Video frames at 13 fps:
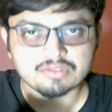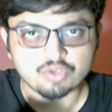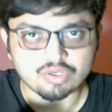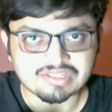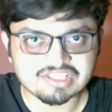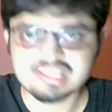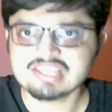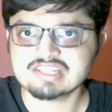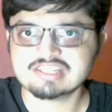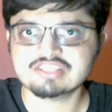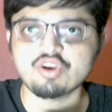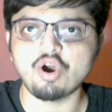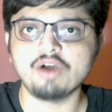consists
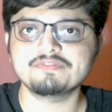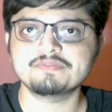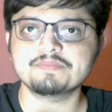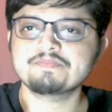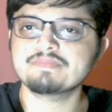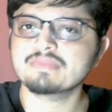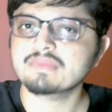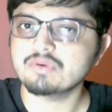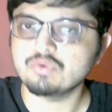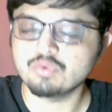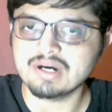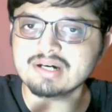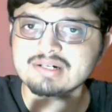of
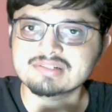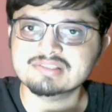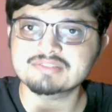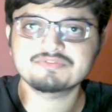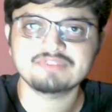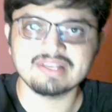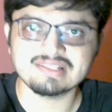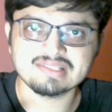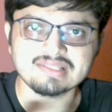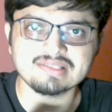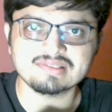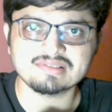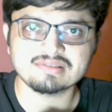words,
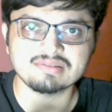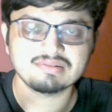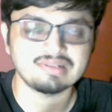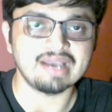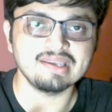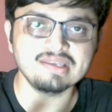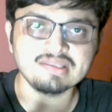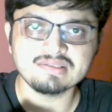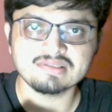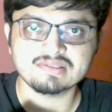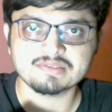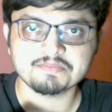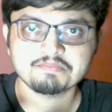phrases,
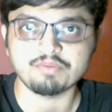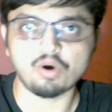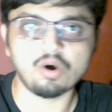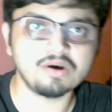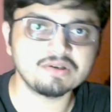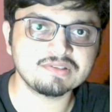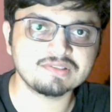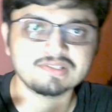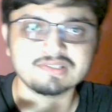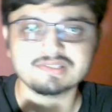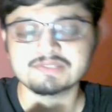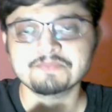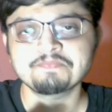lines,
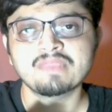pauses,